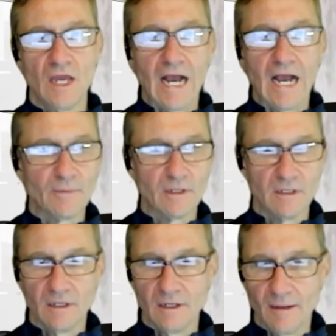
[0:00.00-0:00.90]
I'm
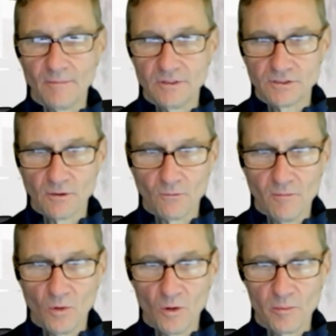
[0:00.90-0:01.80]
gonna share
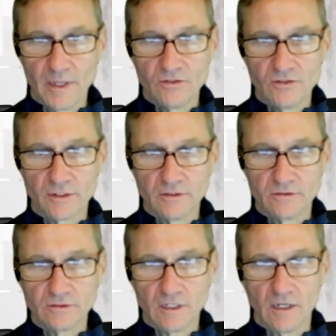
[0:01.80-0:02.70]
one more page here
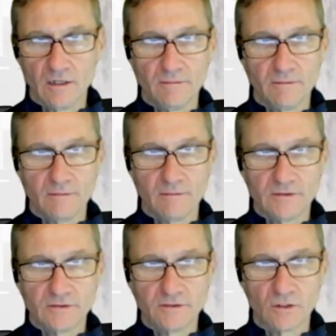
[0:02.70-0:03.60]
because it's
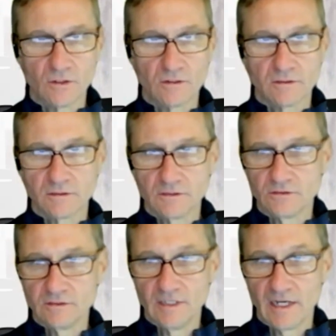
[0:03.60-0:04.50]
a chart. This
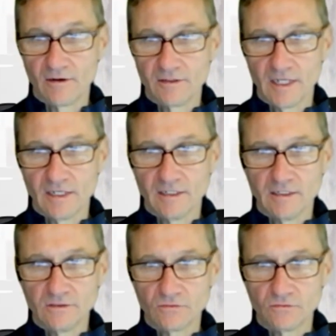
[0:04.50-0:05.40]
is not our data.
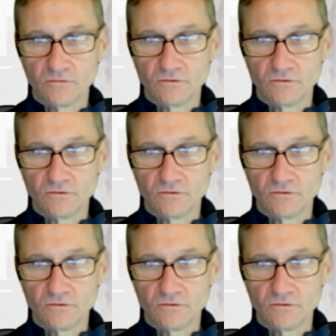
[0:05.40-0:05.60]
It's